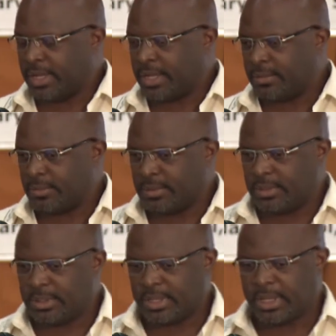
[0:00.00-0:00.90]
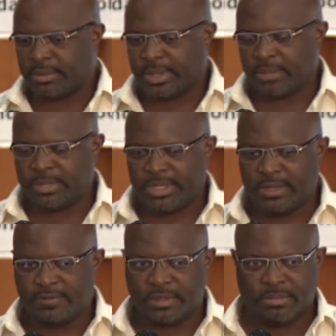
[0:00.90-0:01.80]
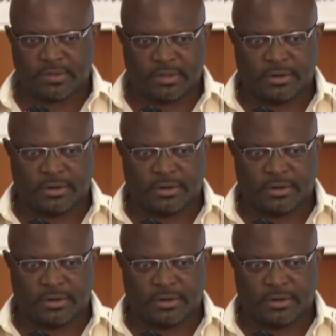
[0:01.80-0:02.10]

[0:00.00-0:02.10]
I believe that Mr.